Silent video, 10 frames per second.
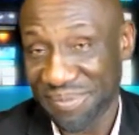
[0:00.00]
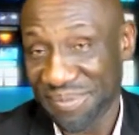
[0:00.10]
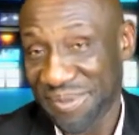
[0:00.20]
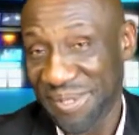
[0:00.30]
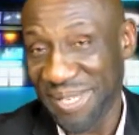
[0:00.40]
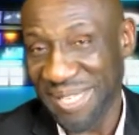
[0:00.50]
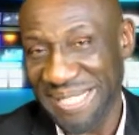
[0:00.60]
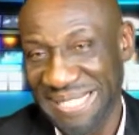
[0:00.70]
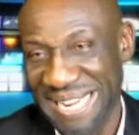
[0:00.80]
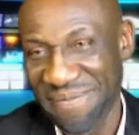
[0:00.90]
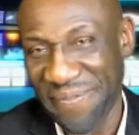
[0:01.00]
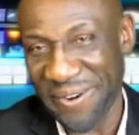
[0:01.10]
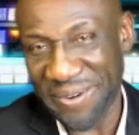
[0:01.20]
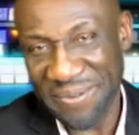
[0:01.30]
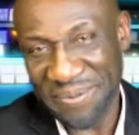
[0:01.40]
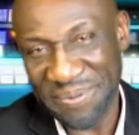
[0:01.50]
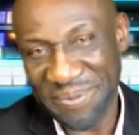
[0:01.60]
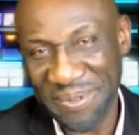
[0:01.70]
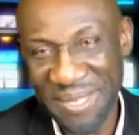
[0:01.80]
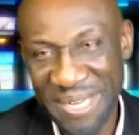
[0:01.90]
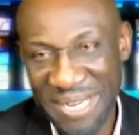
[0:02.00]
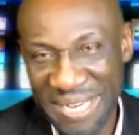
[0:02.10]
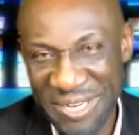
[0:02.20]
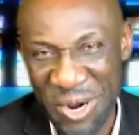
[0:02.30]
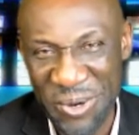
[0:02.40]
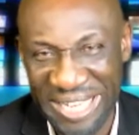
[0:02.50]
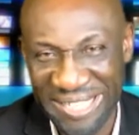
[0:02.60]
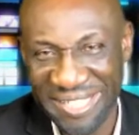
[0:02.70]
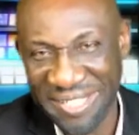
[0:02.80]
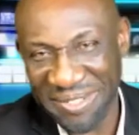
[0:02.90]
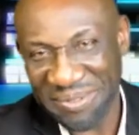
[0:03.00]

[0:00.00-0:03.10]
Look at Denver. Jokic.